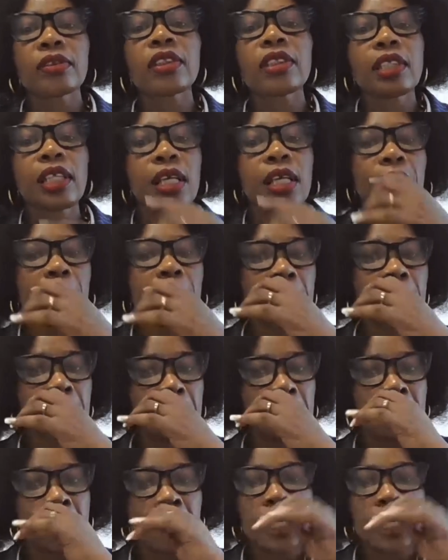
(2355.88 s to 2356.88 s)
Yeah.
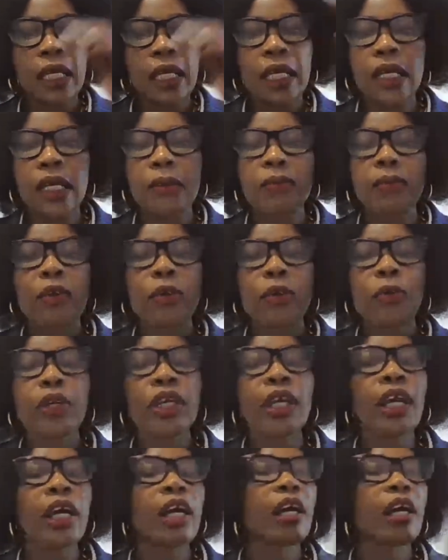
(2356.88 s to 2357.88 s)

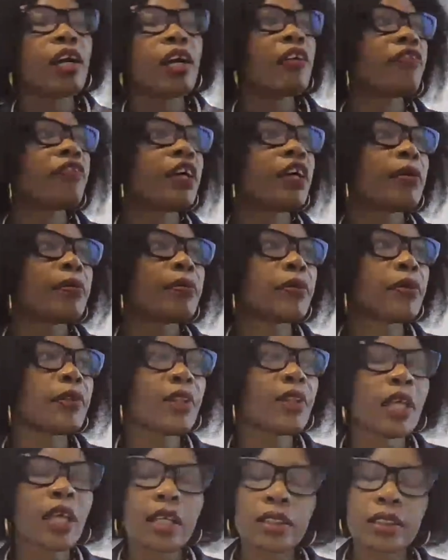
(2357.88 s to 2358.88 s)
We have
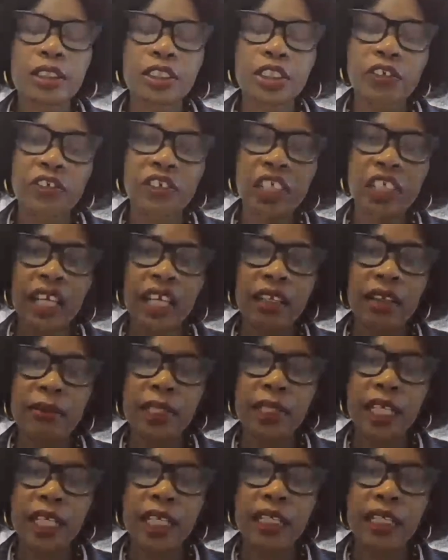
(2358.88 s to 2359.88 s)
the Chevening
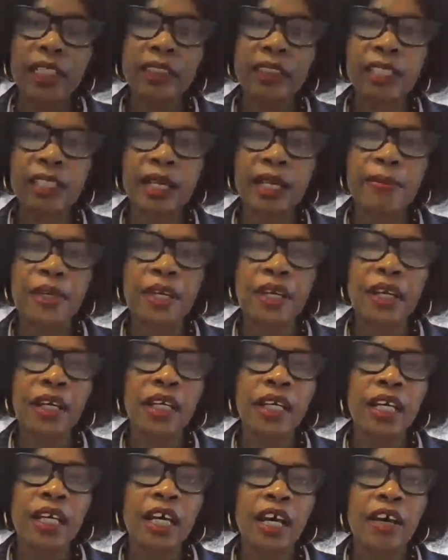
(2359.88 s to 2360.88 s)
alumni in Zambia
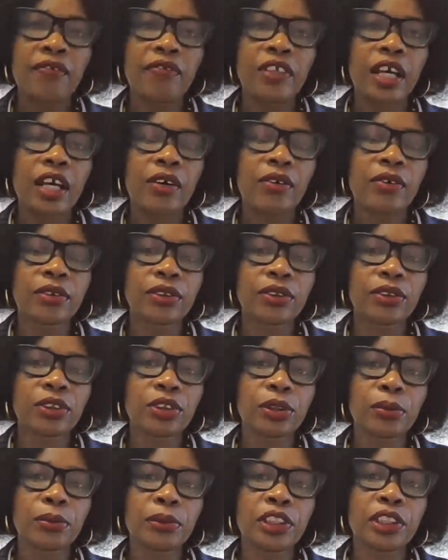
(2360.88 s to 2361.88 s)
have their own
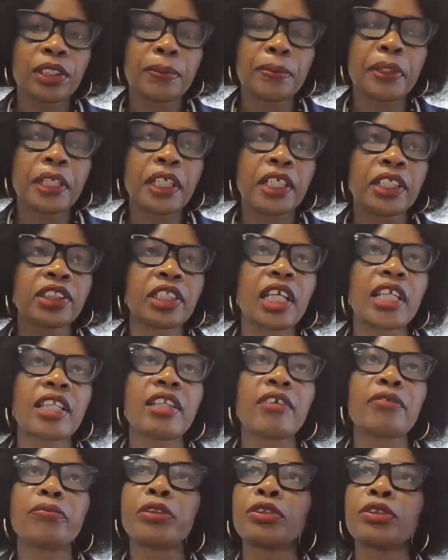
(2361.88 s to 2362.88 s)
social media page, and
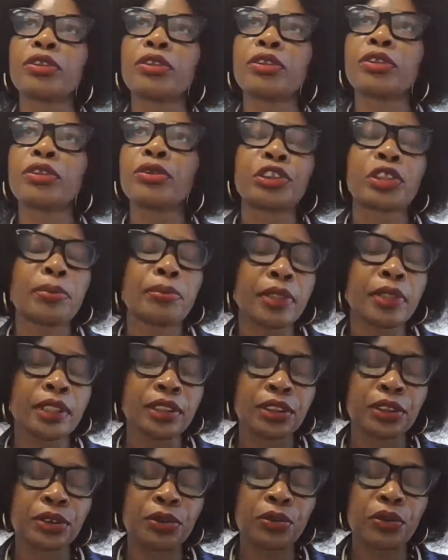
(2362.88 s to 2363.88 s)
they've been doing
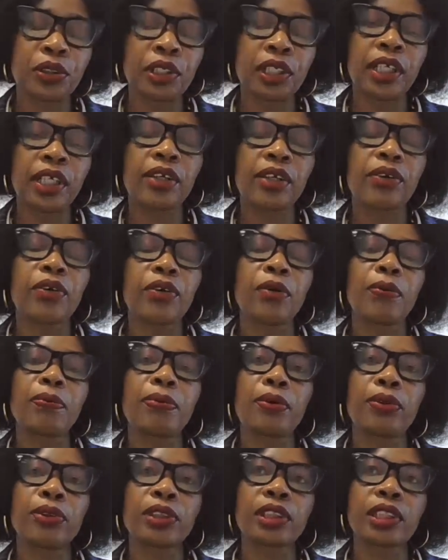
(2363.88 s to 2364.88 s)
tremendous work,
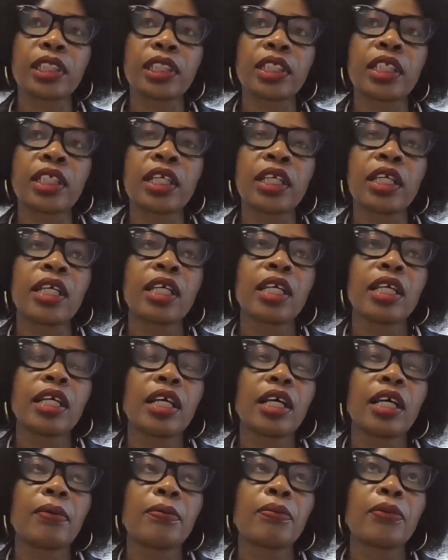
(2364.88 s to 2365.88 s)
posting
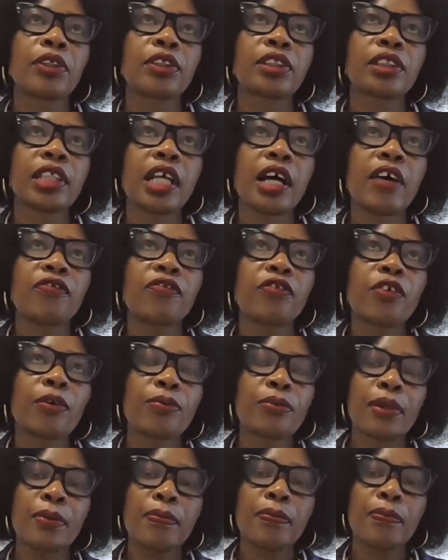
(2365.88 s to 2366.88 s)
stuff
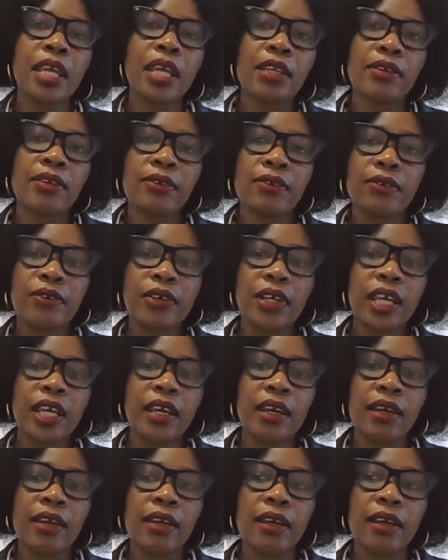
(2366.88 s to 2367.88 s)
from the main
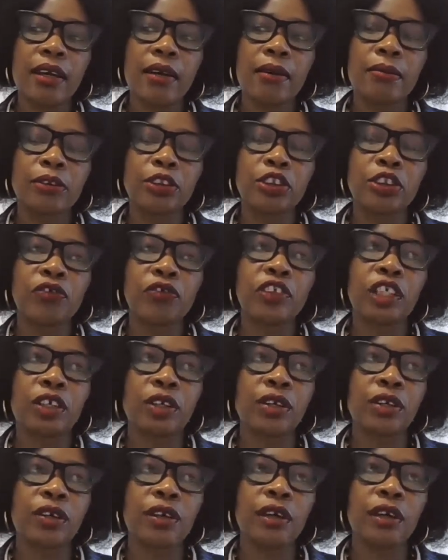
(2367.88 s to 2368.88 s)
UK
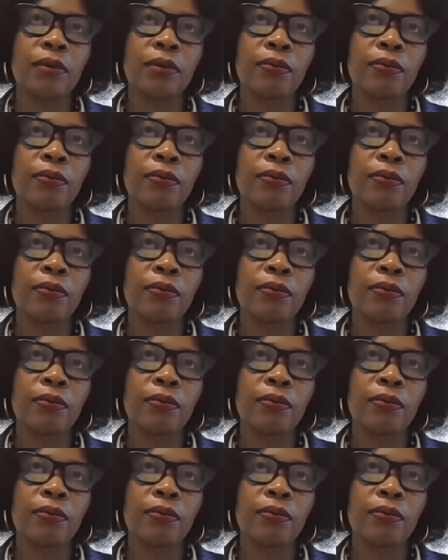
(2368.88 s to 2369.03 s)
Chevening